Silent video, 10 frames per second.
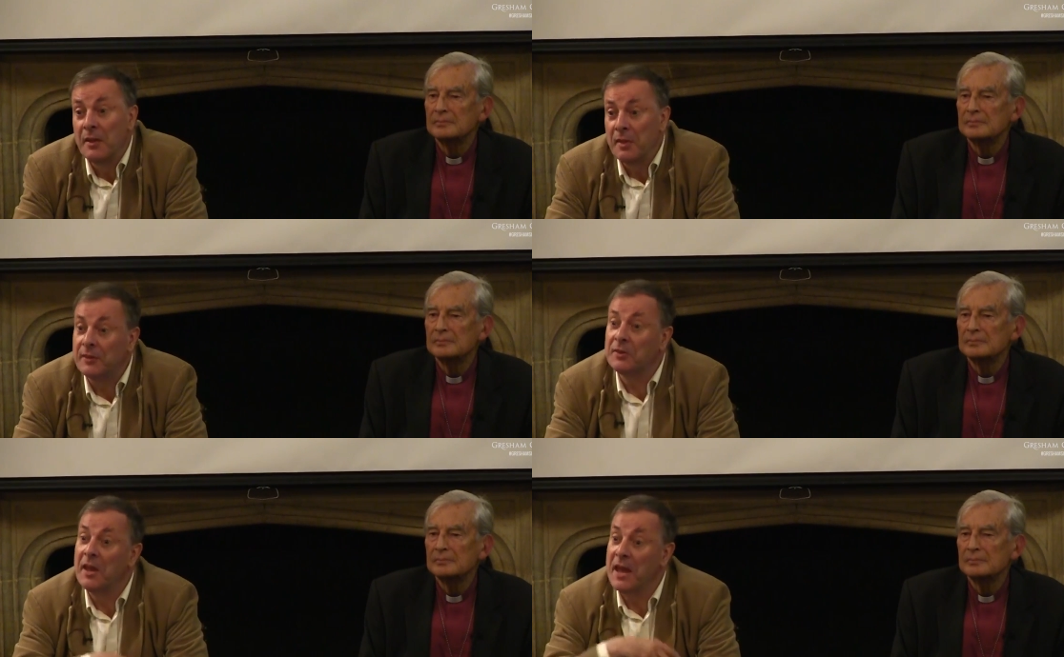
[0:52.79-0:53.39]

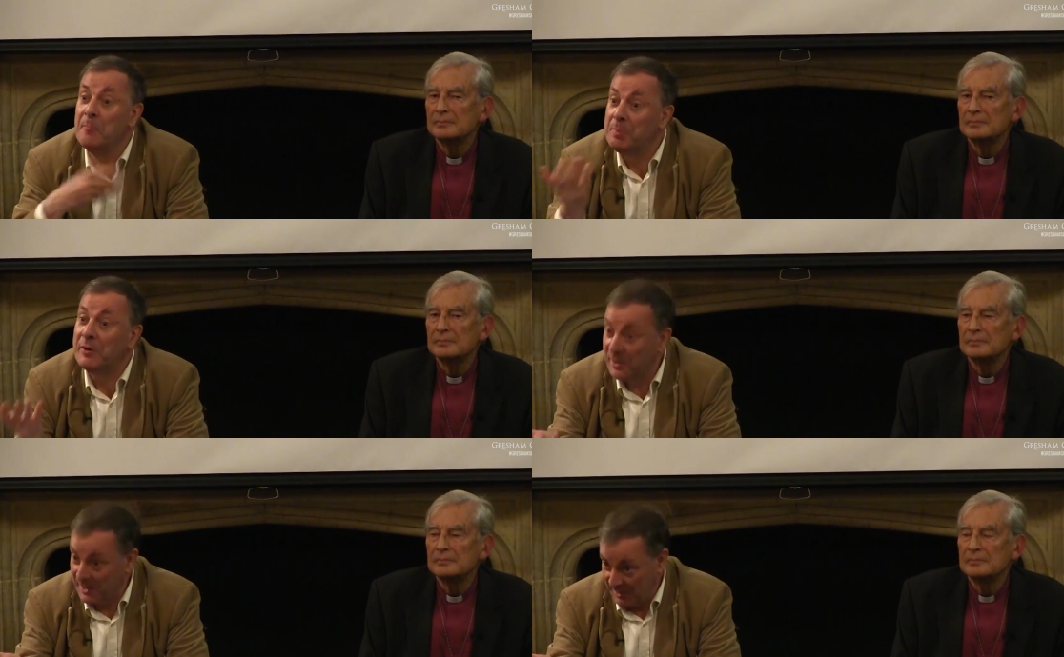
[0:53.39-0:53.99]
Speaker 1: that
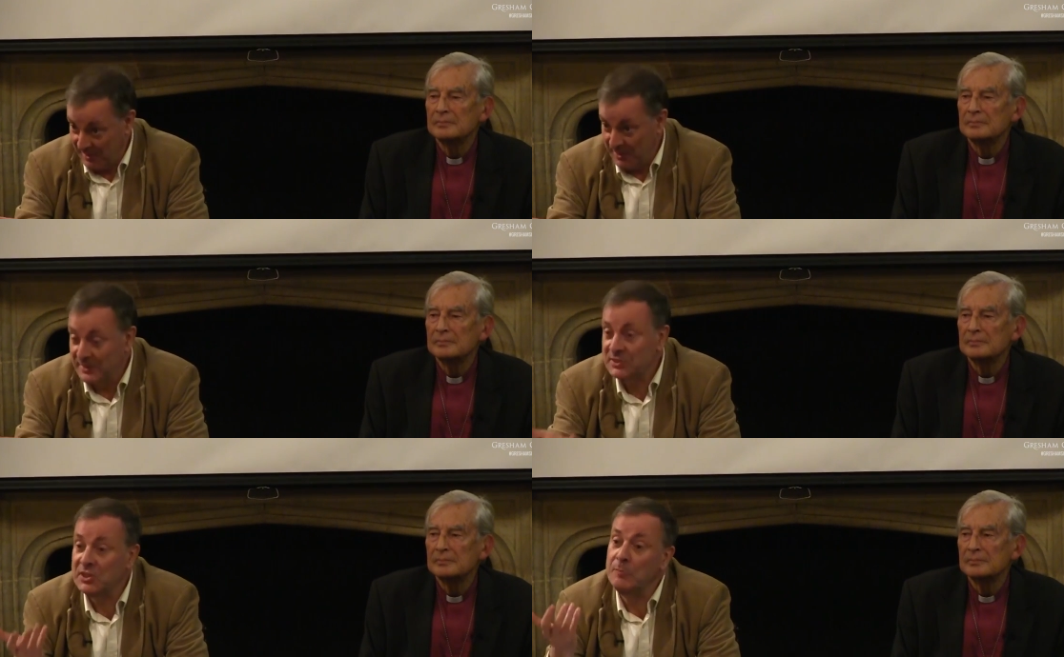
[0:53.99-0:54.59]
empirically there
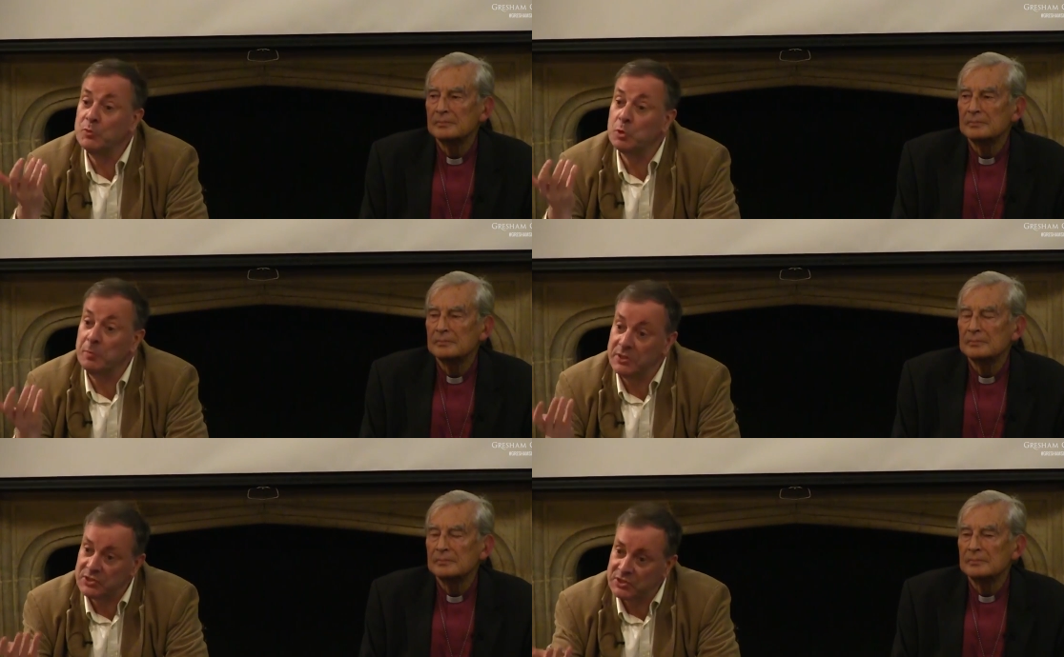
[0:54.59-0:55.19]
seems to
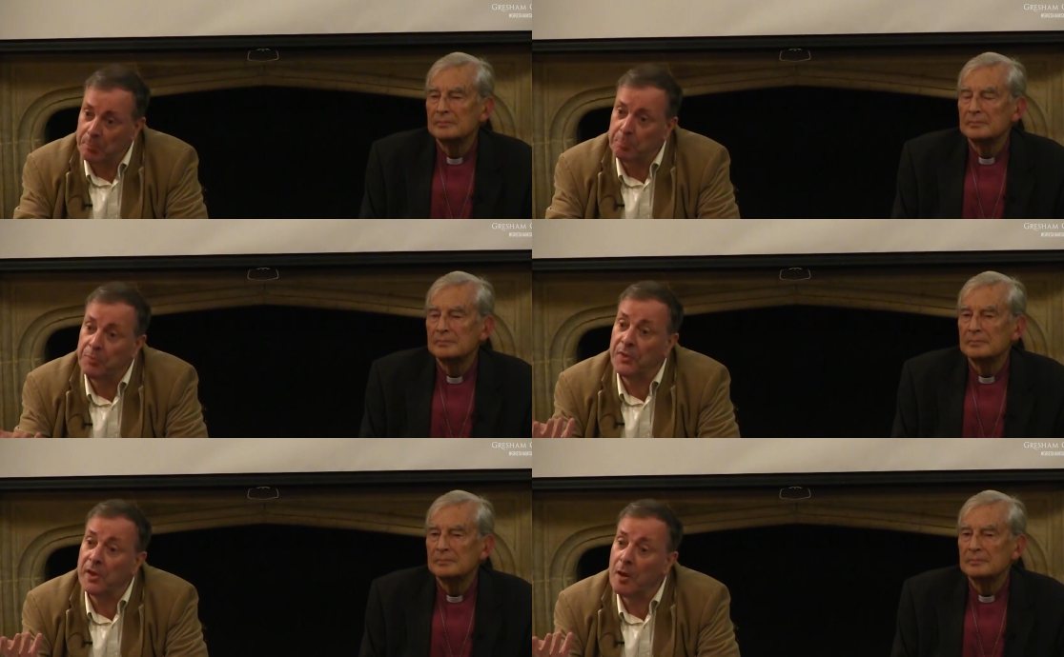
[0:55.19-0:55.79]
be
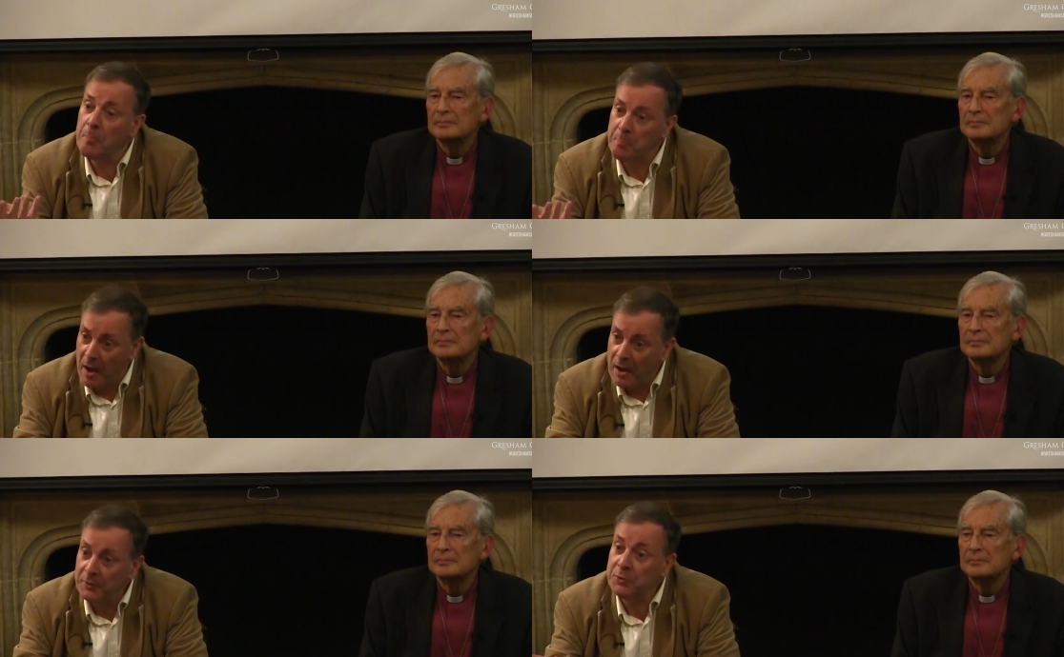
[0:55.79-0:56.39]
something
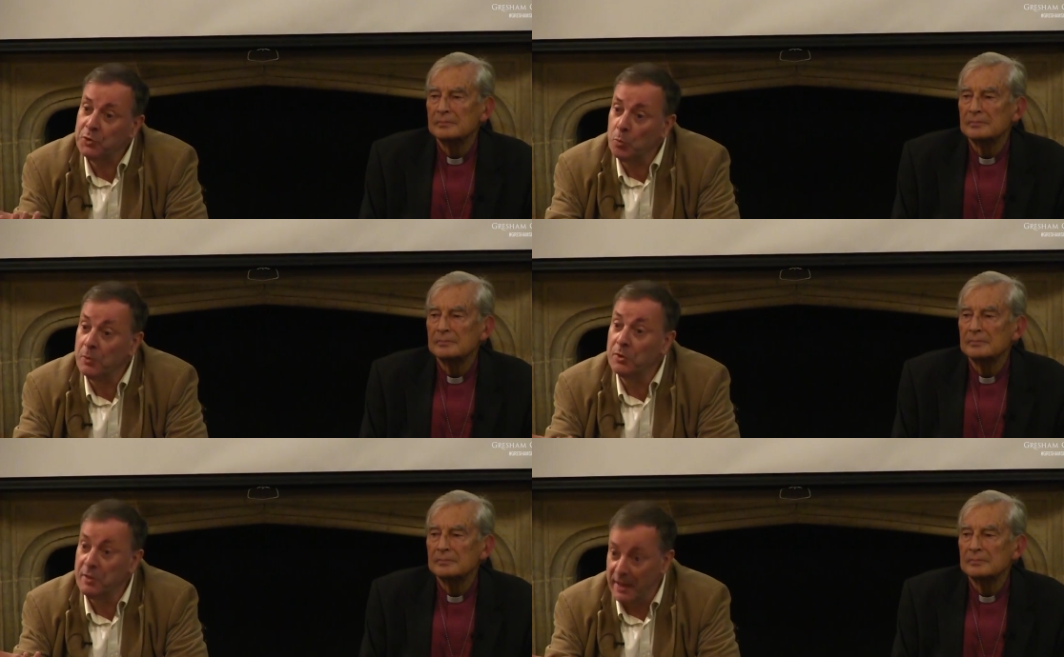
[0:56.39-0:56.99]
about
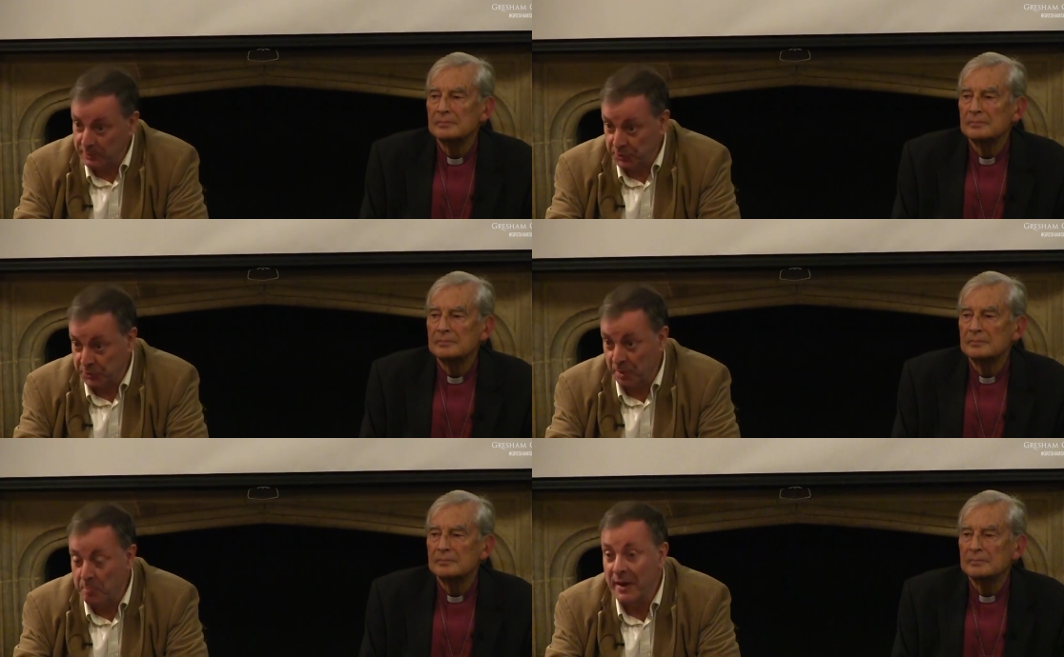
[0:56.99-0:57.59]
human nature
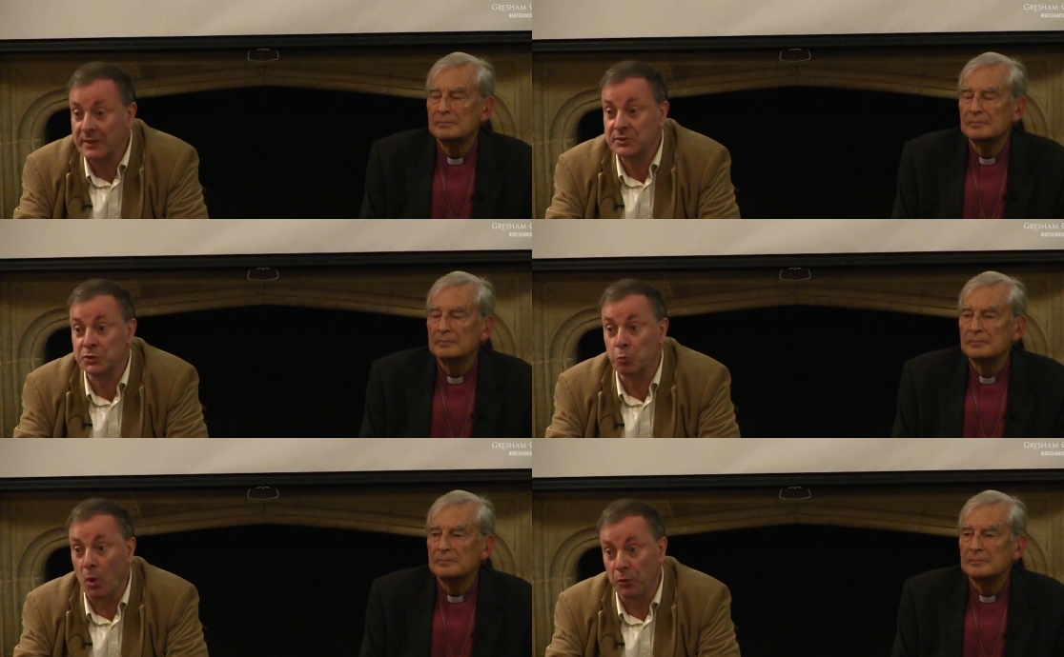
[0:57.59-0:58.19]
that makes
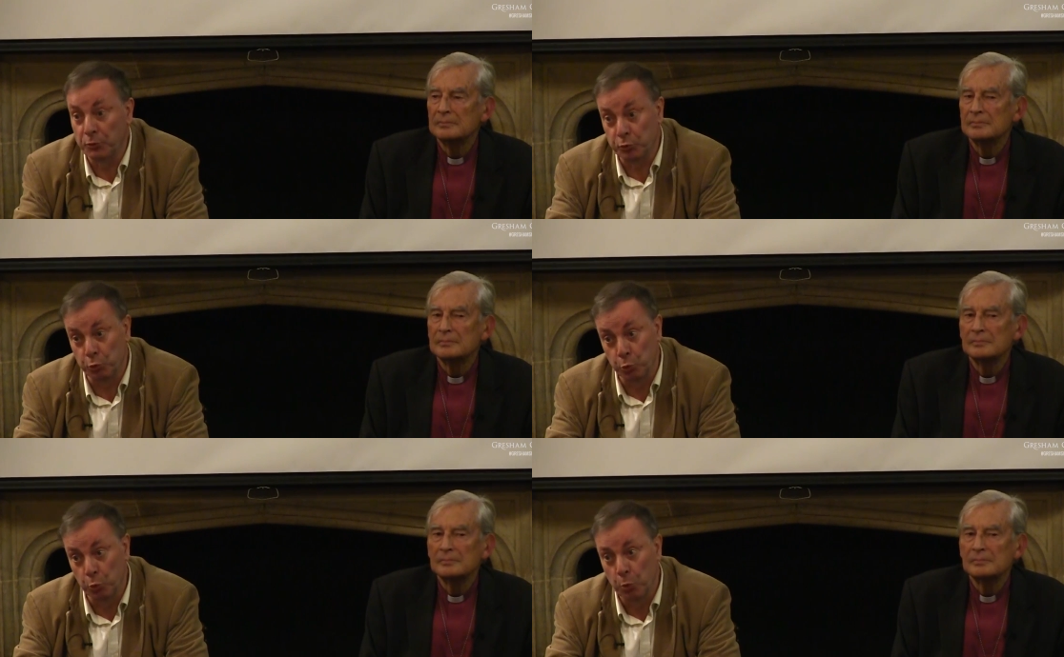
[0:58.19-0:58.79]
us want
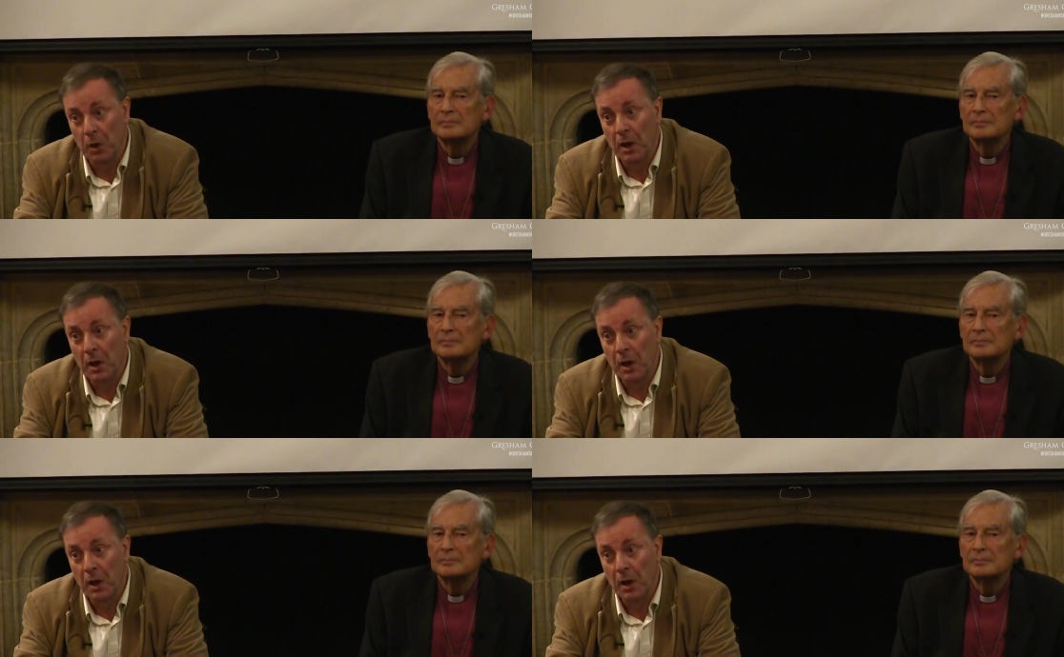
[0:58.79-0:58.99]
to,